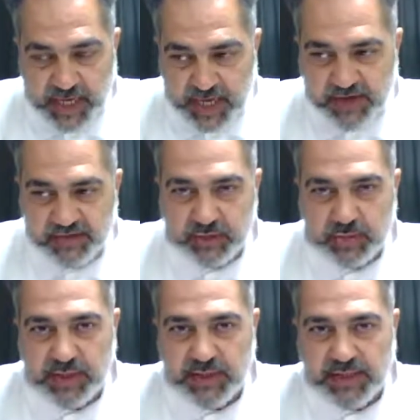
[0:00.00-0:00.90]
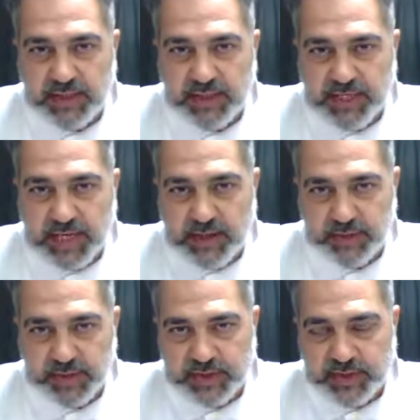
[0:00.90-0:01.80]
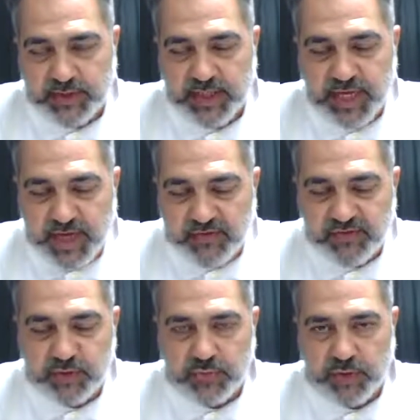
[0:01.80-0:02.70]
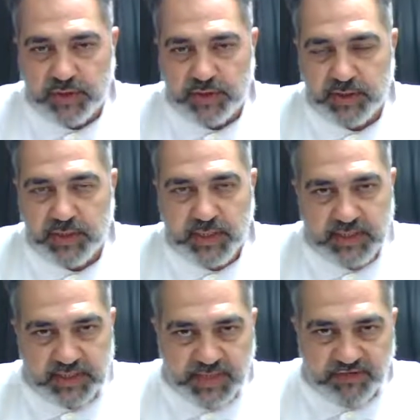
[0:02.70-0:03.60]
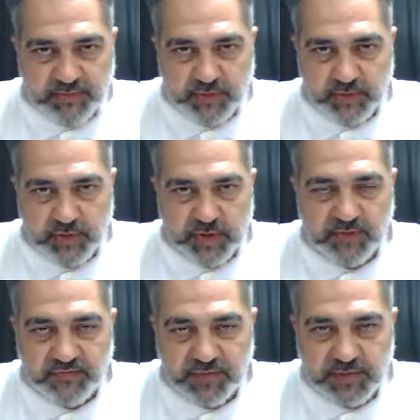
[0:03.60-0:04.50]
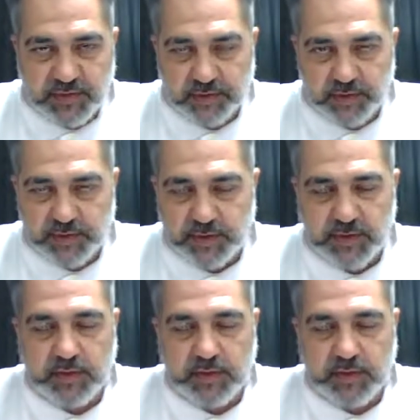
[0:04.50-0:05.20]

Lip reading: Everyone inside the campus, everyone, staff member, visitor,